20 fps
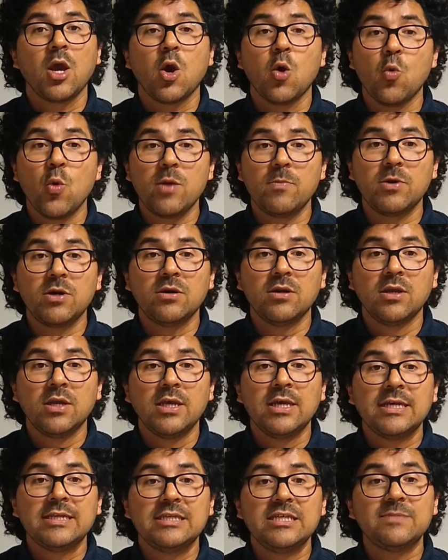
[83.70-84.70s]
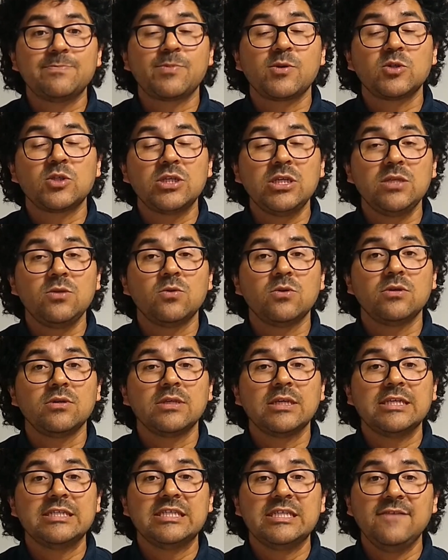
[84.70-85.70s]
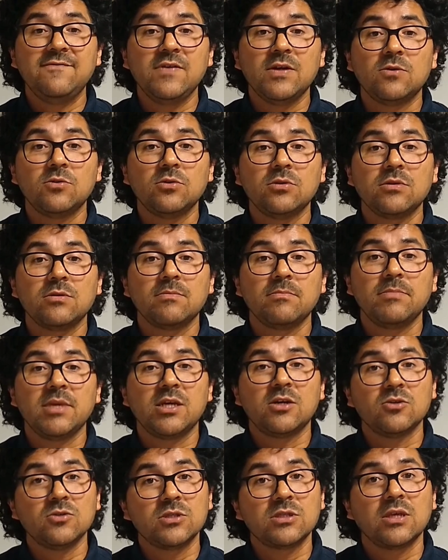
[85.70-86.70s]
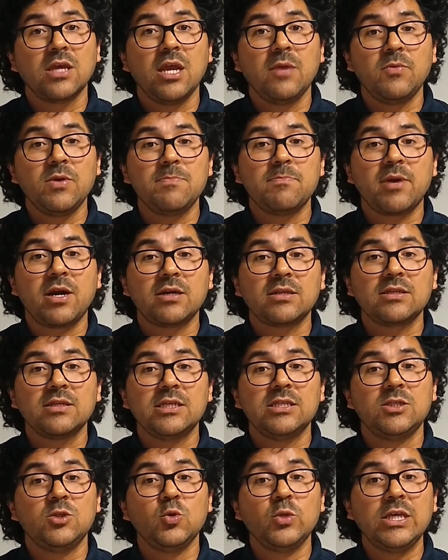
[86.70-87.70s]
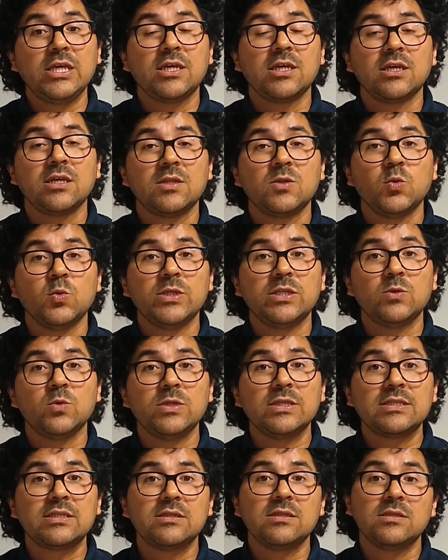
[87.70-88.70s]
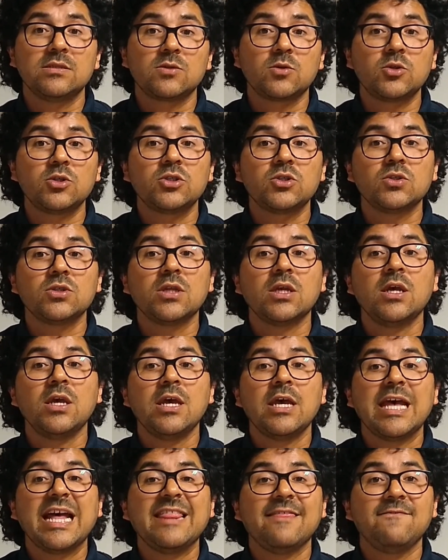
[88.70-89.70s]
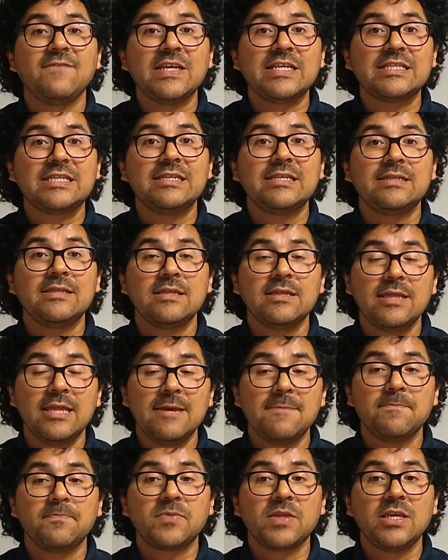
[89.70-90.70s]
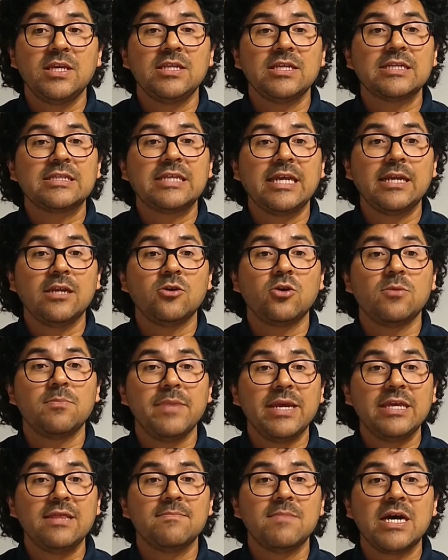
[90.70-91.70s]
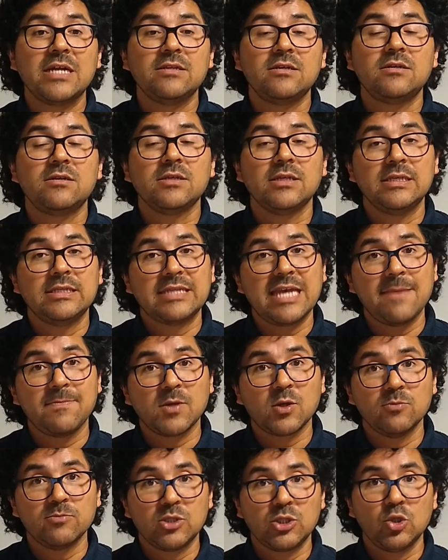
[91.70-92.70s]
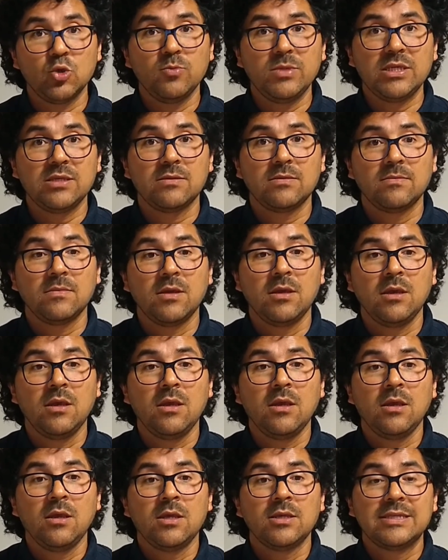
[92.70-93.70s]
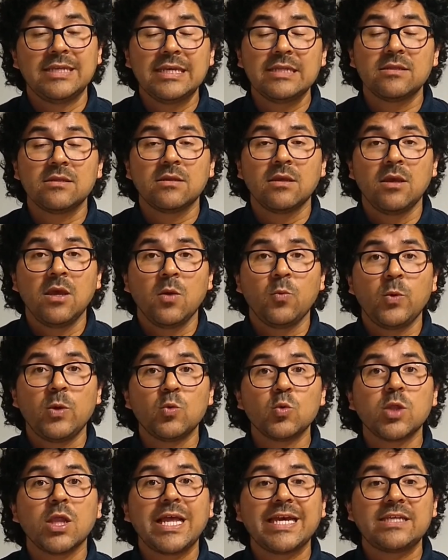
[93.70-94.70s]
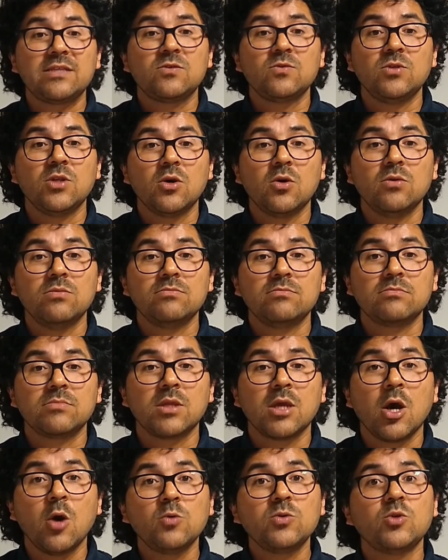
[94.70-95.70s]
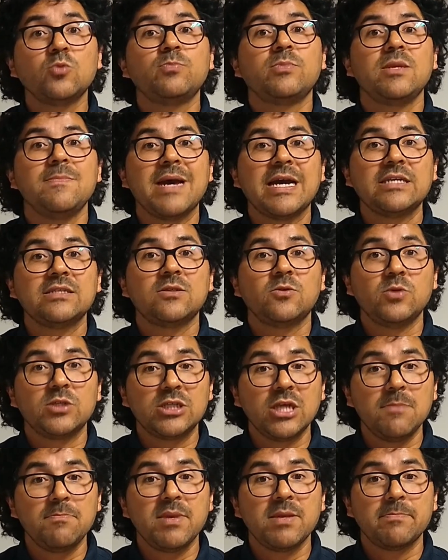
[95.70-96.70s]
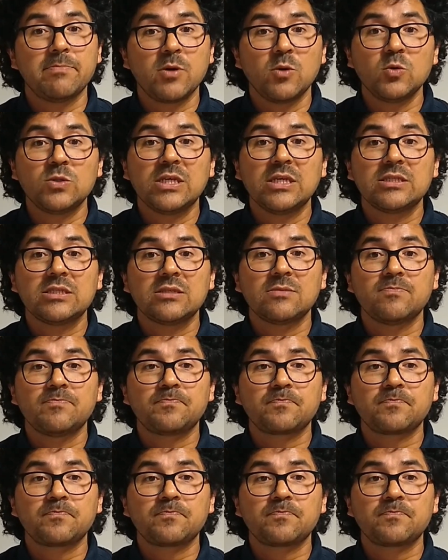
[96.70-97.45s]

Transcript: However, this procedure is difficult because every part is unique due to its distortion, and fixing them in a tailor-made manner is time-consuming. Then, we would like to know how to optimize the reshaping process.